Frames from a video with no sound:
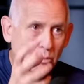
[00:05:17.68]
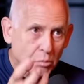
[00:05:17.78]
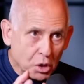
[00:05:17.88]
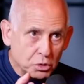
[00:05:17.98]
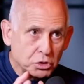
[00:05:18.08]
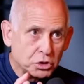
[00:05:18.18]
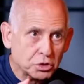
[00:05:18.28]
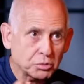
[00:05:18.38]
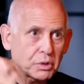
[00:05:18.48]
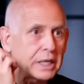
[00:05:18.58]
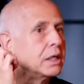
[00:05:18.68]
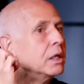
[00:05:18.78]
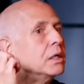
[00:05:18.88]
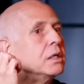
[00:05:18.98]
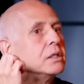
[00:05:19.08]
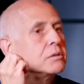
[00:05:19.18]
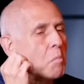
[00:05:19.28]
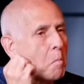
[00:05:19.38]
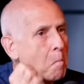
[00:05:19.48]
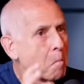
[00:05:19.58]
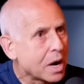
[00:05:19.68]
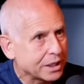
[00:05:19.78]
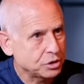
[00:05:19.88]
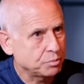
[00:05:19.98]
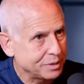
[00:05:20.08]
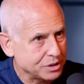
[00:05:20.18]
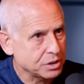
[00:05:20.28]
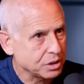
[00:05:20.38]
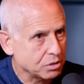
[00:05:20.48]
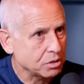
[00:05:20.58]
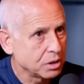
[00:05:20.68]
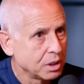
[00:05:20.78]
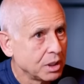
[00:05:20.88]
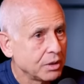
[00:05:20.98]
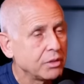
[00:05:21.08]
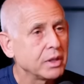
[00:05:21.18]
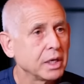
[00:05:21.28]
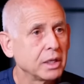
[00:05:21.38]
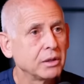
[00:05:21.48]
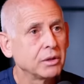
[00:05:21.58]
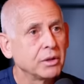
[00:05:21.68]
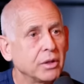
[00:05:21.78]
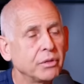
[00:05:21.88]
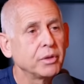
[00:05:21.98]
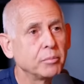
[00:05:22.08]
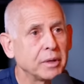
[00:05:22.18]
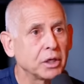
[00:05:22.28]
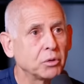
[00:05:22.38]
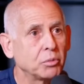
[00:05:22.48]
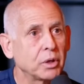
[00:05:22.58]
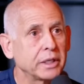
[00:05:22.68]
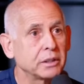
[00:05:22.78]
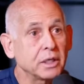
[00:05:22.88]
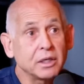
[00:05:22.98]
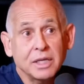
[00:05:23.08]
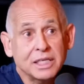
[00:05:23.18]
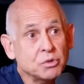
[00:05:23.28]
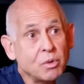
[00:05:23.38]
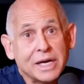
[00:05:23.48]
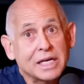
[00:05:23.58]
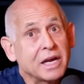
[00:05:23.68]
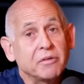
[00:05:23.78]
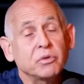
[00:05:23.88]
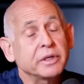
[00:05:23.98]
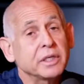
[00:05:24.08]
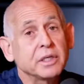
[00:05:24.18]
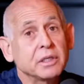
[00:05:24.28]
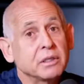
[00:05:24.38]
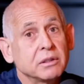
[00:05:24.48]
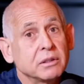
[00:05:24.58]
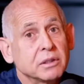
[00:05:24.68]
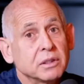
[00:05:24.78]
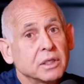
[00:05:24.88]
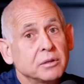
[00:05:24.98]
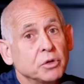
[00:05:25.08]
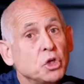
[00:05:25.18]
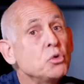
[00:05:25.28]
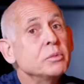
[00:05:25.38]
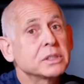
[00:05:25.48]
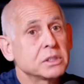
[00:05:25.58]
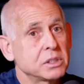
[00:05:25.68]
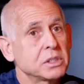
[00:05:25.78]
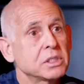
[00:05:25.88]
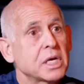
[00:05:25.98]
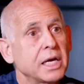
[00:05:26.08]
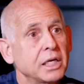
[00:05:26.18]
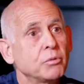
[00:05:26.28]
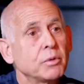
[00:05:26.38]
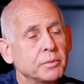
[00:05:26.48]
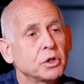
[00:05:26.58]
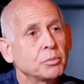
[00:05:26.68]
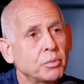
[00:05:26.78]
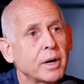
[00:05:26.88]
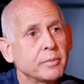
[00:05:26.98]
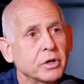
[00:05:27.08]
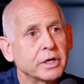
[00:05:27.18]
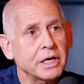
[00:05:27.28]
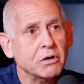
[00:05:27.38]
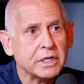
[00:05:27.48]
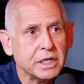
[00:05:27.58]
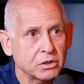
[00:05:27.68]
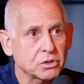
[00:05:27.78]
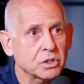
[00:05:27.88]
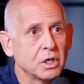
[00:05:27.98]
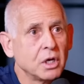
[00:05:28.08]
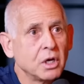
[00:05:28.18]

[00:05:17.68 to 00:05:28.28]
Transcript: emotional brain is much busier than the male brain. And that's why in every human society, women are primary caretakers